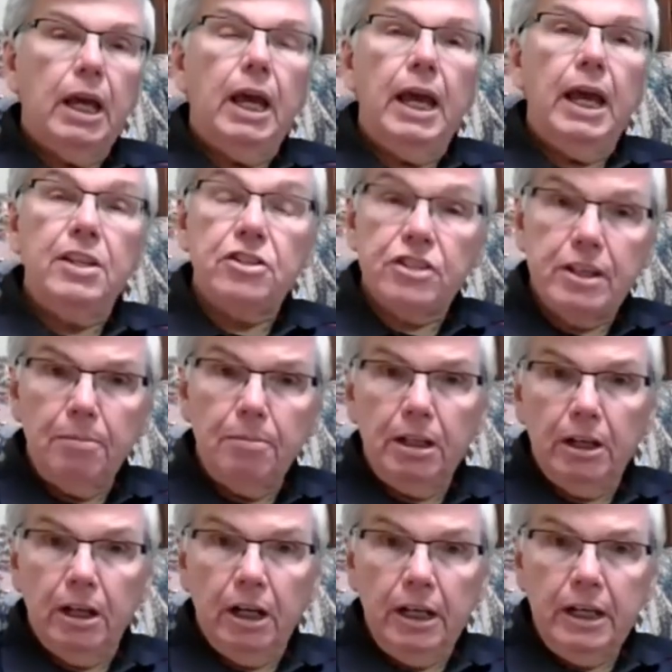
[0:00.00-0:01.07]
And
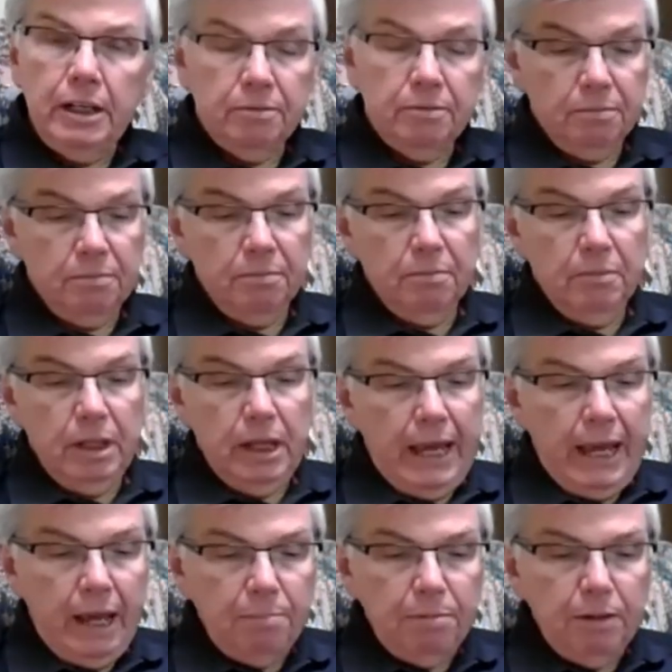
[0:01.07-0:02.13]
similarly,
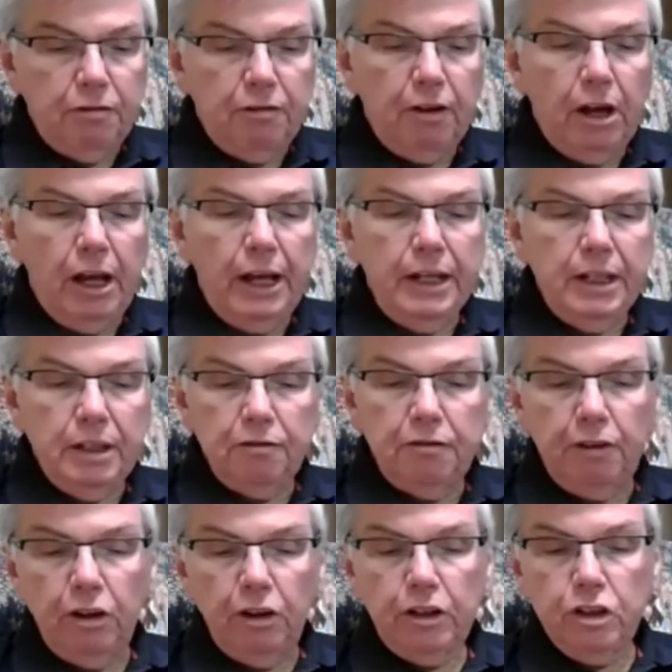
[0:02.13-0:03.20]
amplifying the
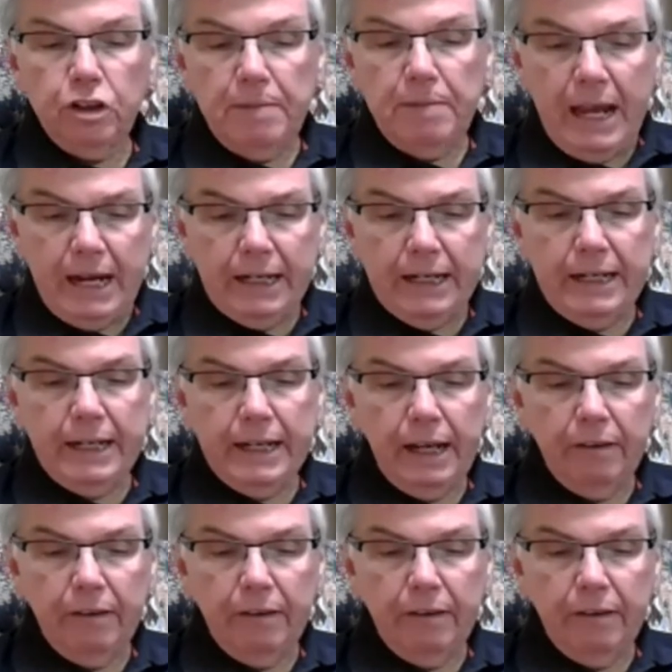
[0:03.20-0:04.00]
full humanity